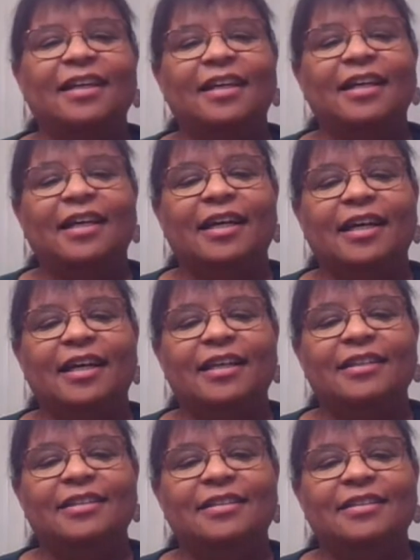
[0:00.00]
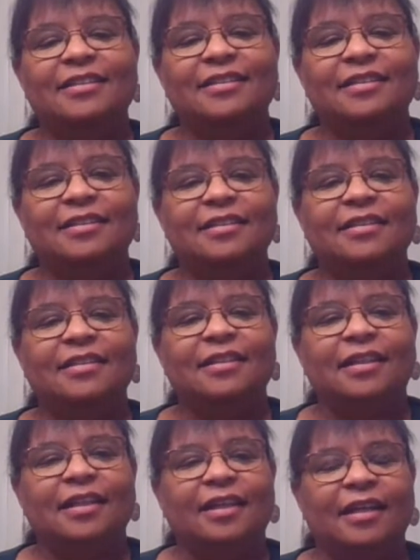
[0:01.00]
Hi guys,
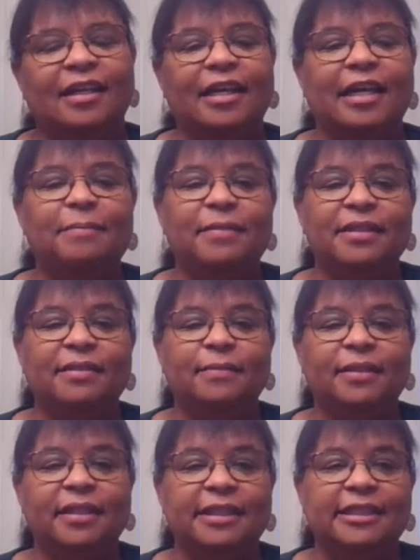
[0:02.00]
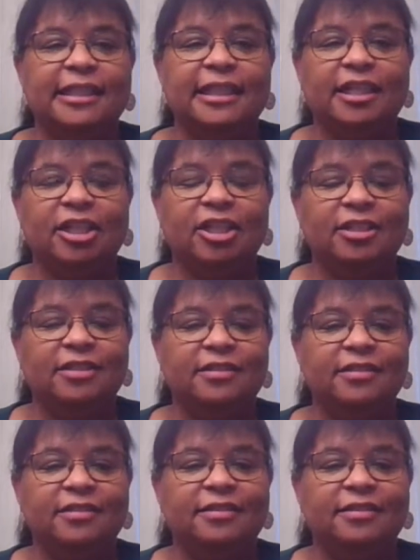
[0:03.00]
I'm Miss Melissa here.